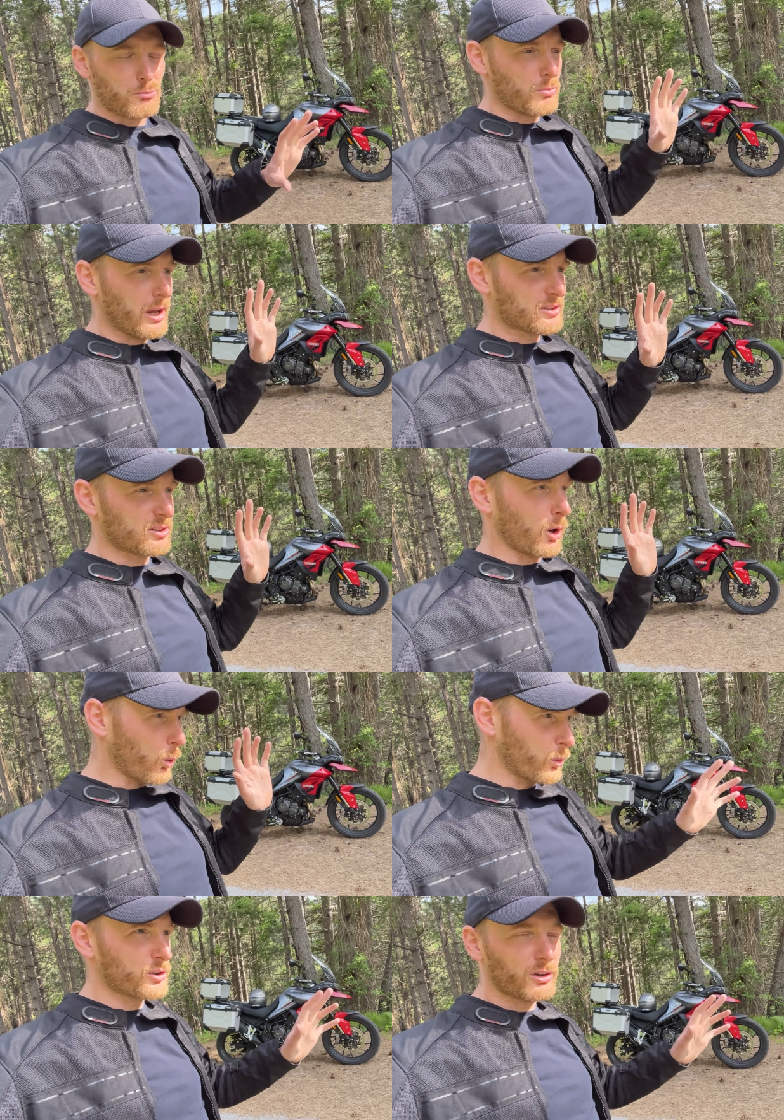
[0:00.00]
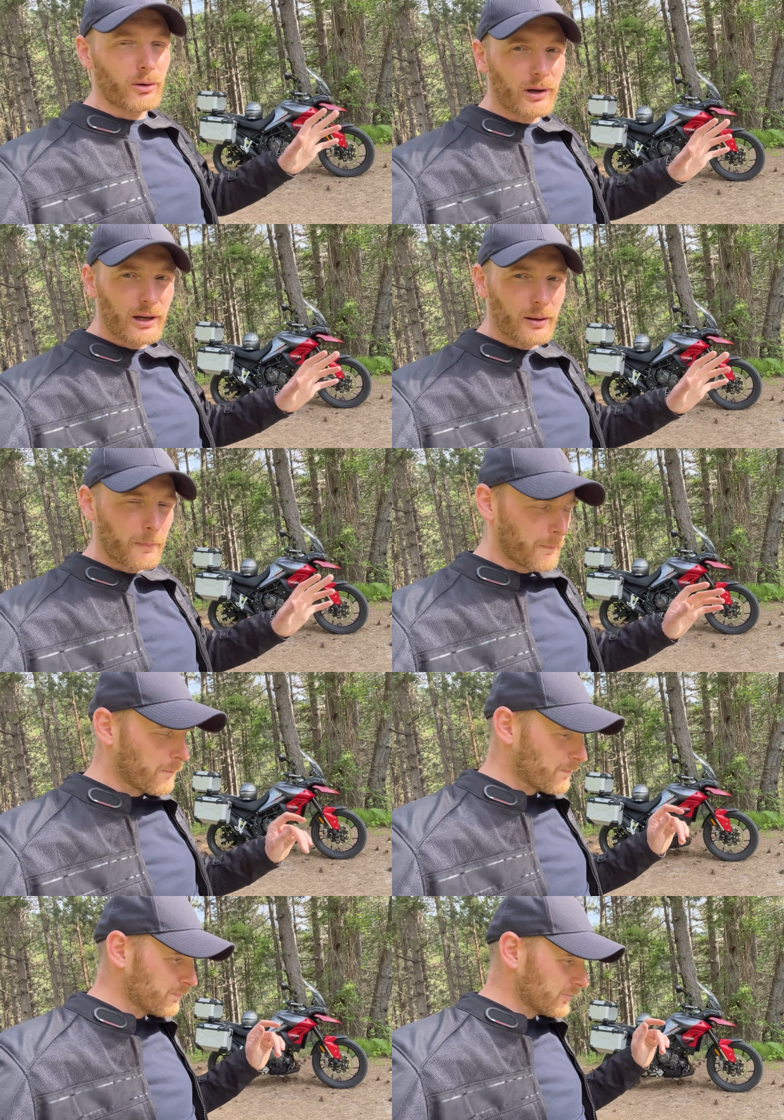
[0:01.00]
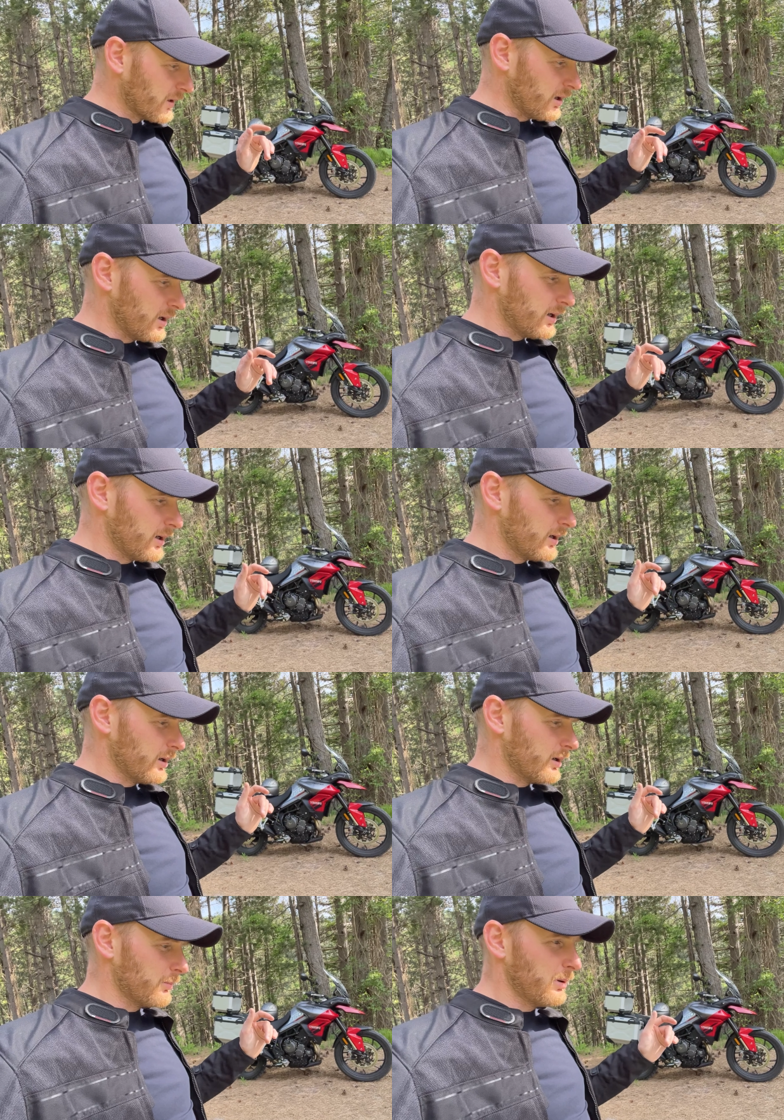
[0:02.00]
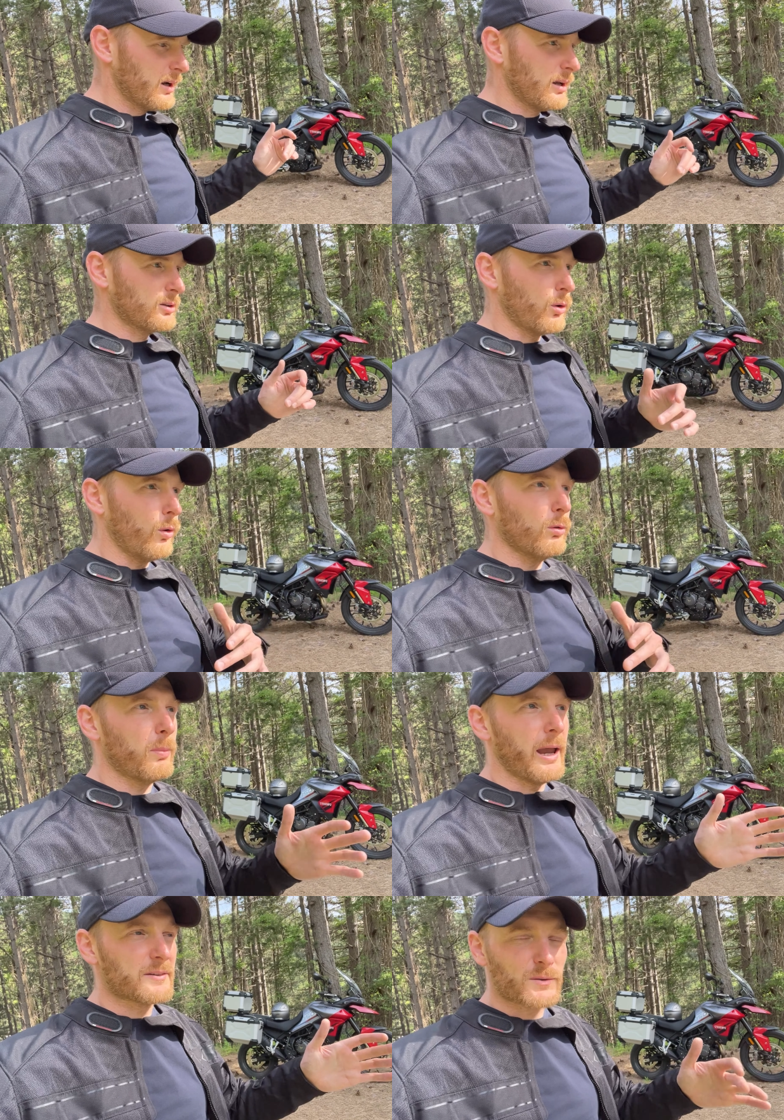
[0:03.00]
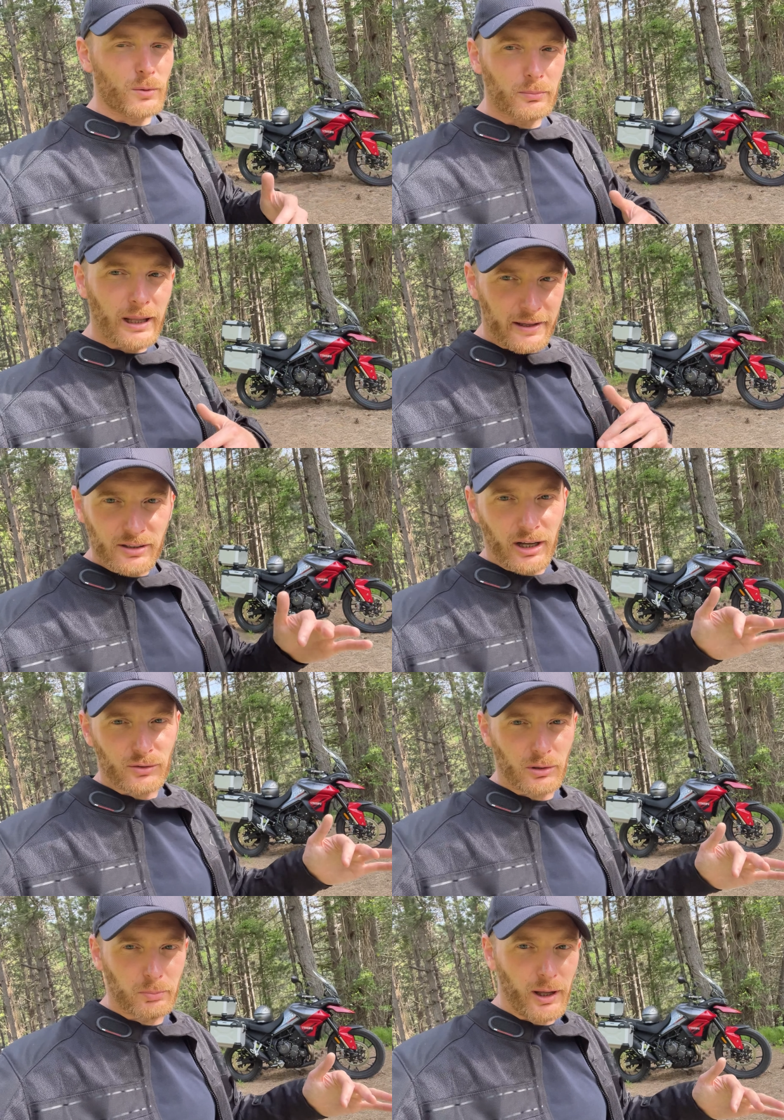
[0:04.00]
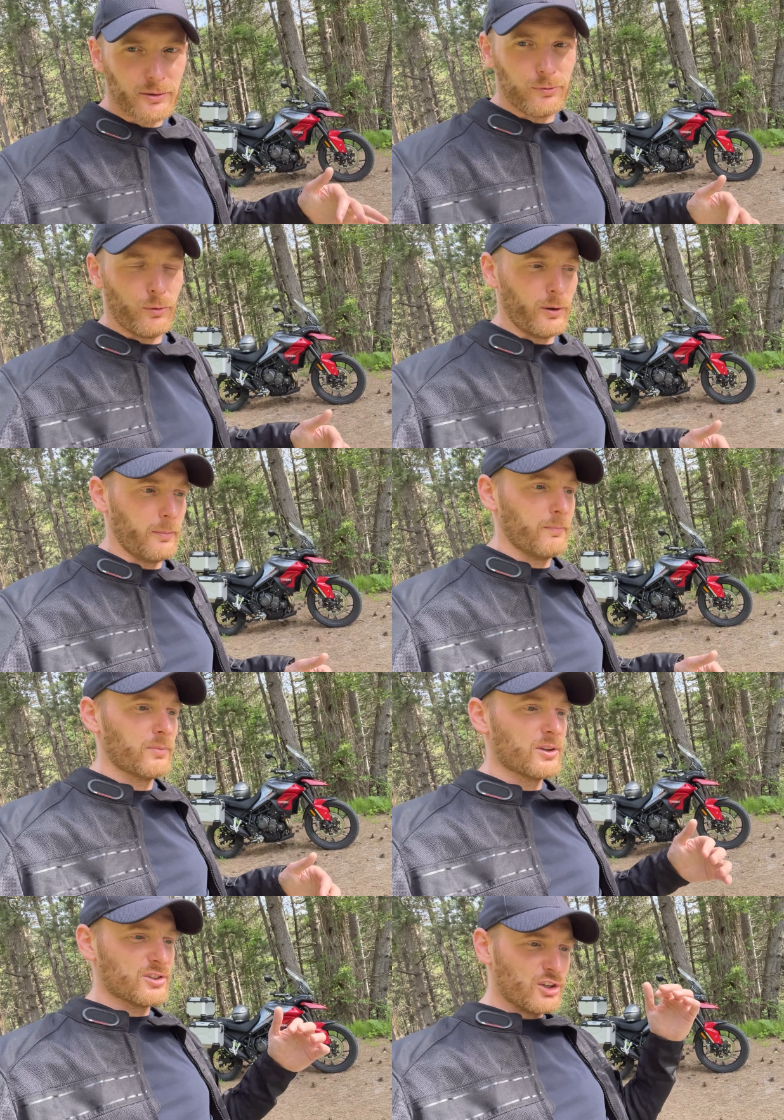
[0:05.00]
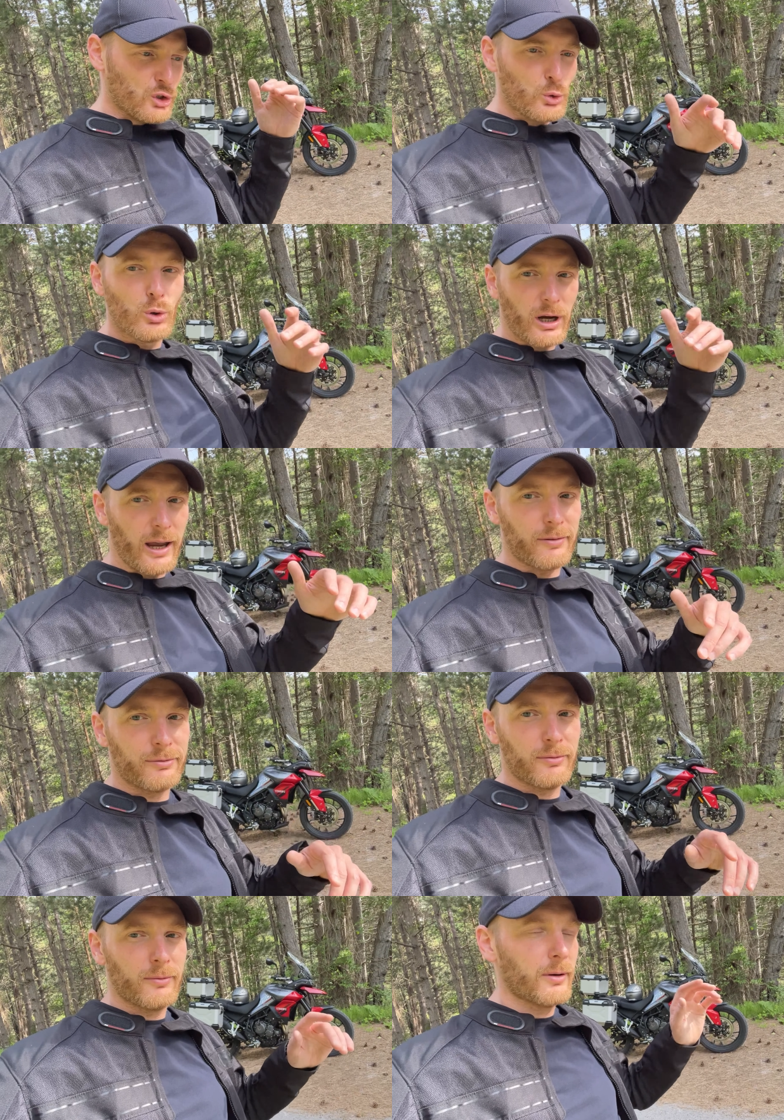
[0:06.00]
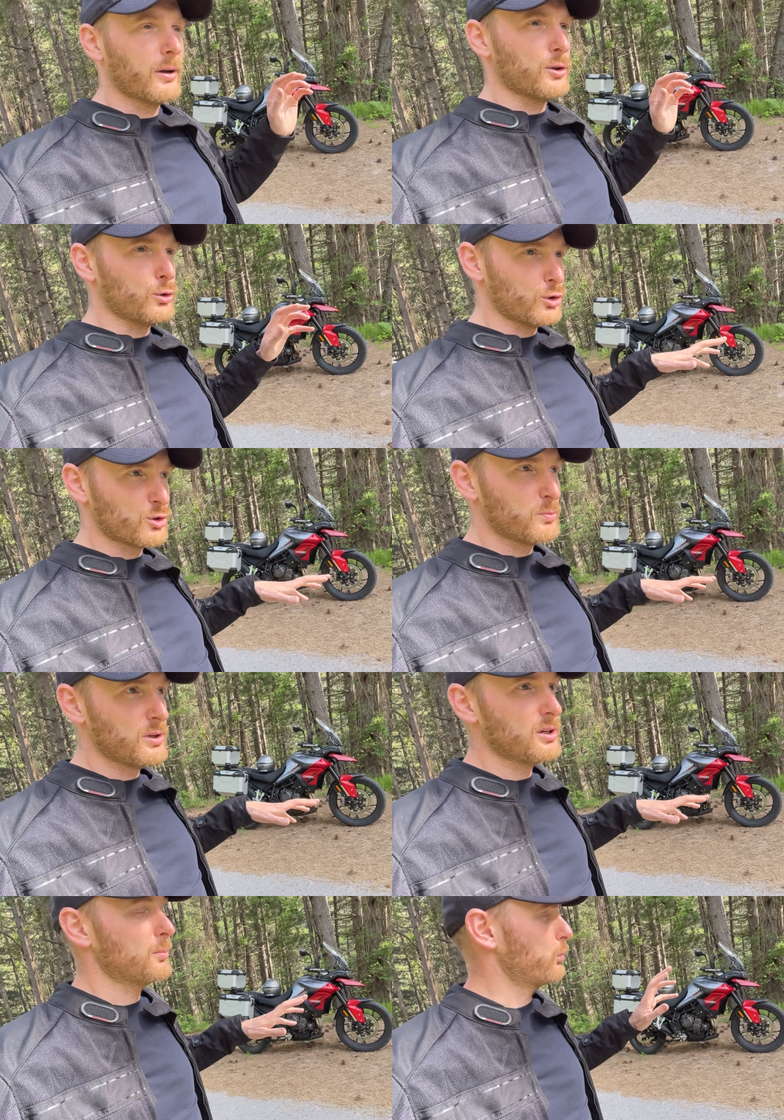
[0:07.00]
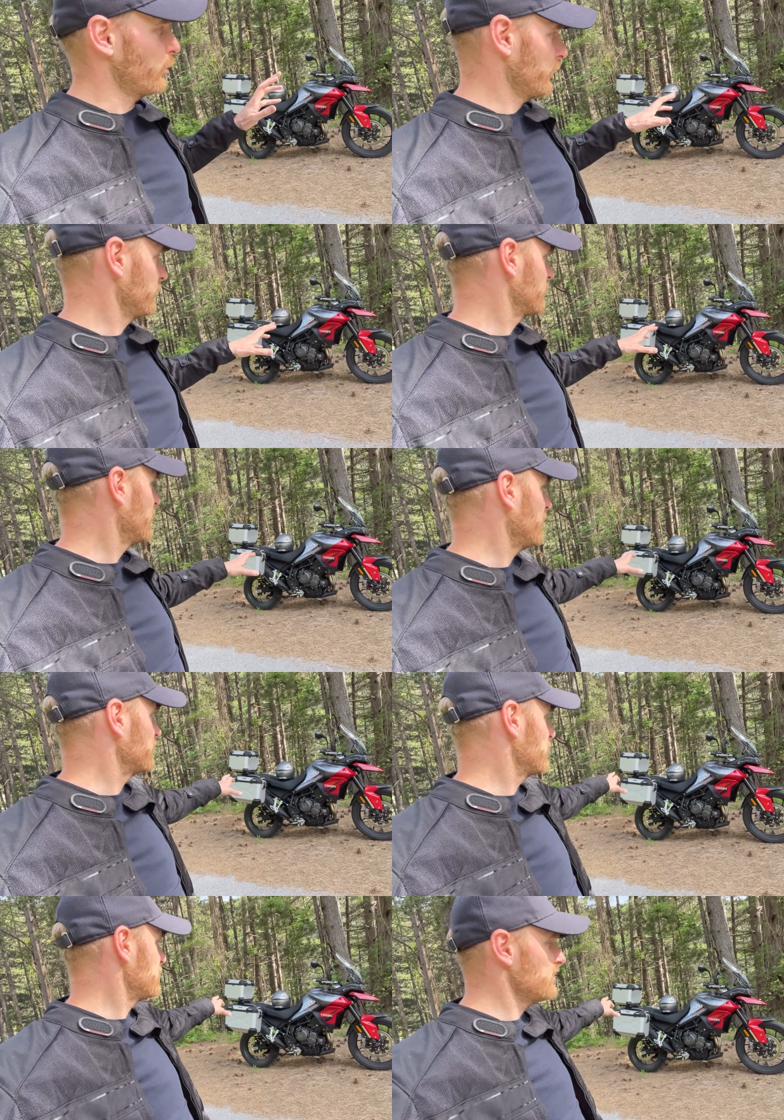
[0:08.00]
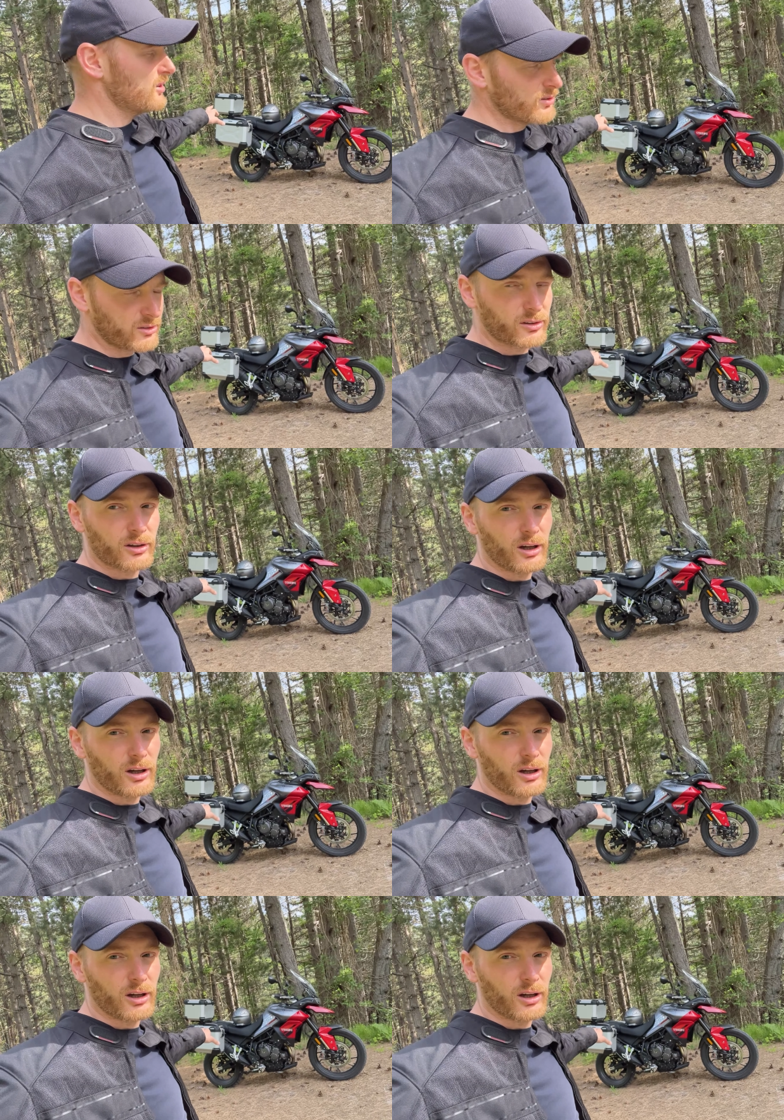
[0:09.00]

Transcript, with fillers: extraordinary, but all bikes from 900 platform, they do have USB port underneath